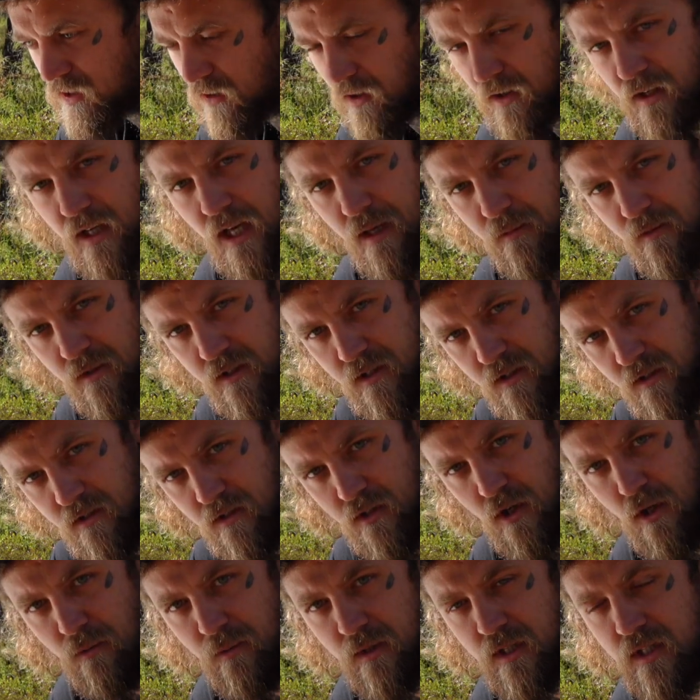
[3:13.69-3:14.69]
I like to keep it
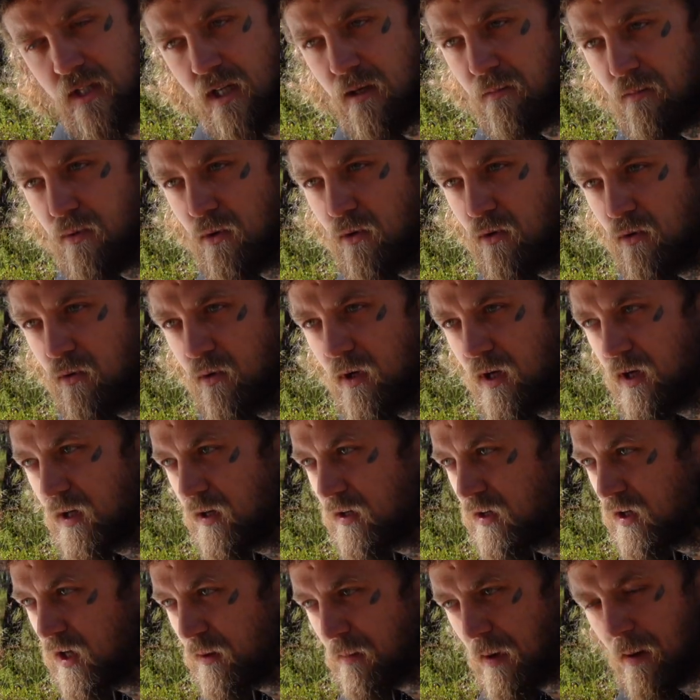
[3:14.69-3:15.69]
super simple,
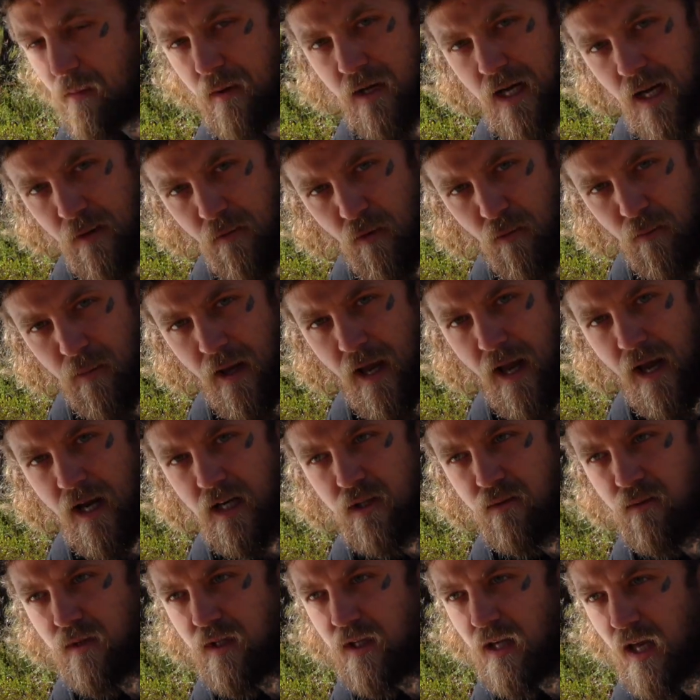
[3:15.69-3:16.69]
you know, maybe a couple
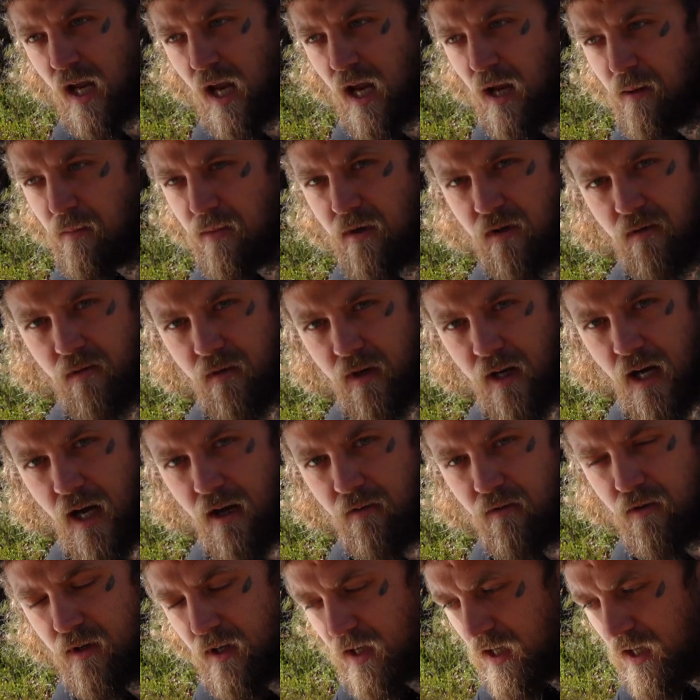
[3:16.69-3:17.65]
bags with your camping and recovery